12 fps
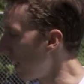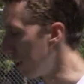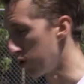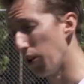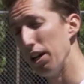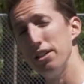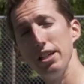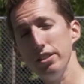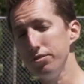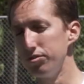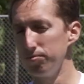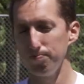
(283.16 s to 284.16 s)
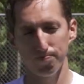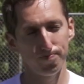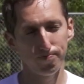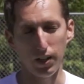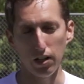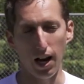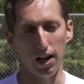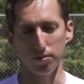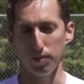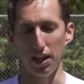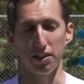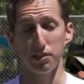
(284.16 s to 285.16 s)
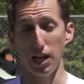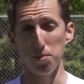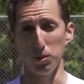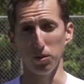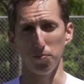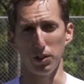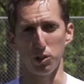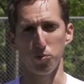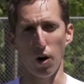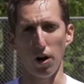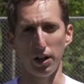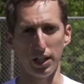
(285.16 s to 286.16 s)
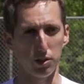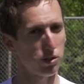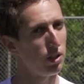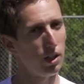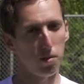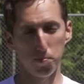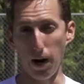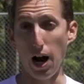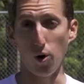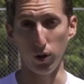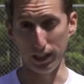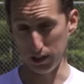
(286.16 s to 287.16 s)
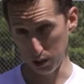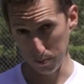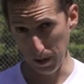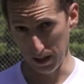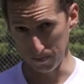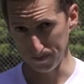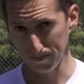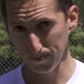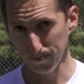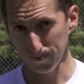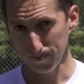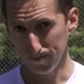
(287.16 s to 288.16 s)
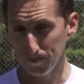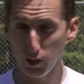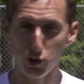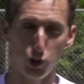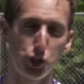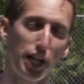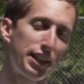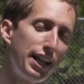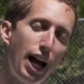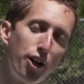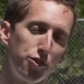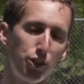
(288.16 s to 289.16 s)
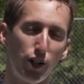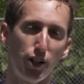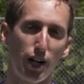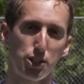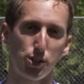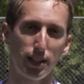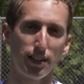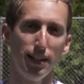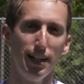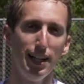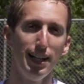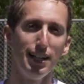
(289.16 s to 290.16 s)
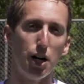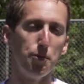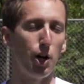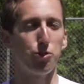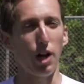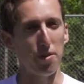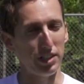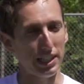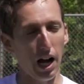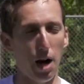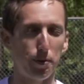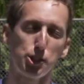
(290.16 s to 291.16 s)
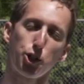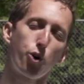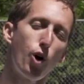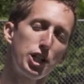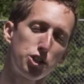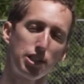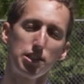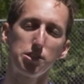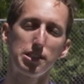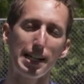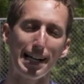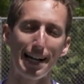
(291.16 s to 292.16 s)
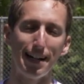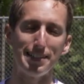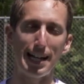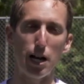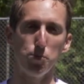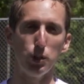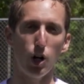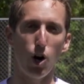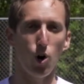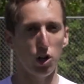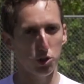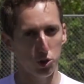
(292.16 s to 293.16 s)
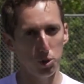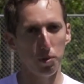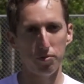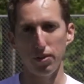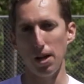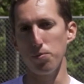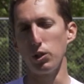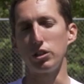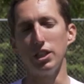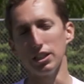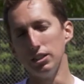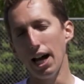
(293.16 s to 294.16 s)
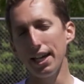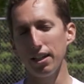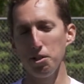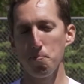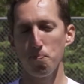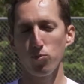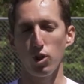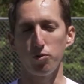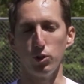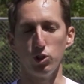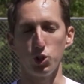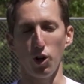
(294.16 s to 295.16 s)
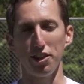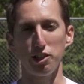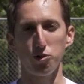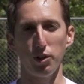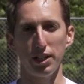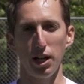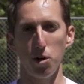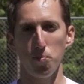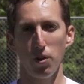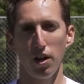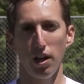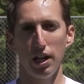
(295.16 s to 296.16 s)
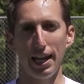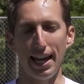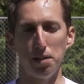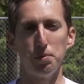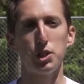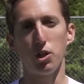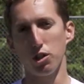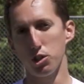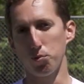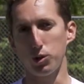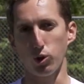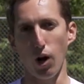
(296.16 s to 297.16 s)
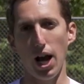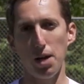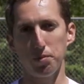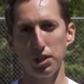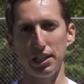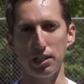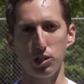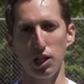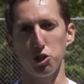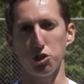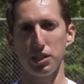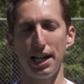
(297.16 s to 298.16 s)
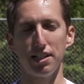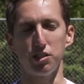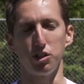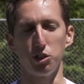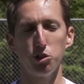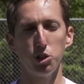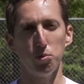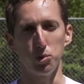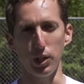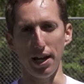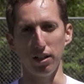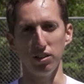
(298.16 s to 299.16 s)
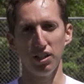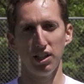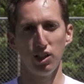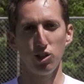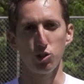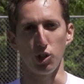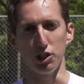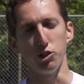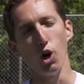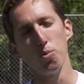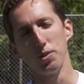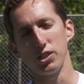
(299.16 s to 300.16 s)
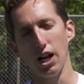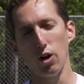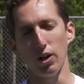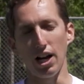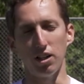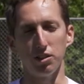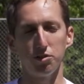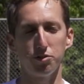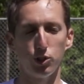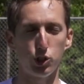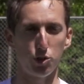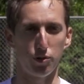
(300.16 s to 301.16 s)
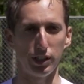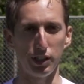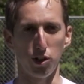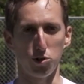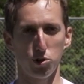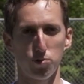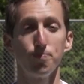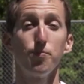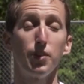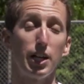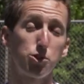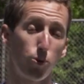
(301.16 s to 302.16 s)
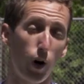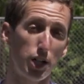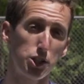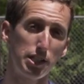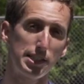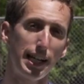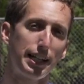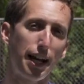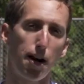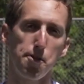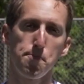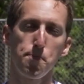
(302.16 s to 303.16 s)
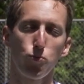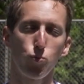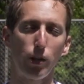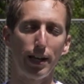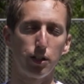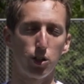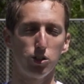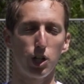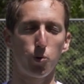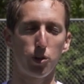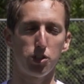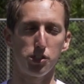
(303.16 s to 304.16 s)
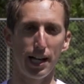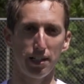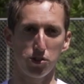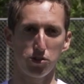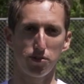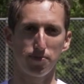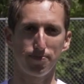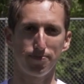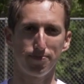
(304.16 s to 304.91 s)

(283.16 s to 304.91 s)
and so they leave a lot on the table as far as power and spin. So check that out if you're interested. Let me know if you have any comments or questions uh, down below. Also do me a favor and click like if you enjoyed this video. And be sure to subscribe to the Essential Tennis YouTube channel so you don't miss out on future videos. Thanks for watching, take care, and good luck with your tennis.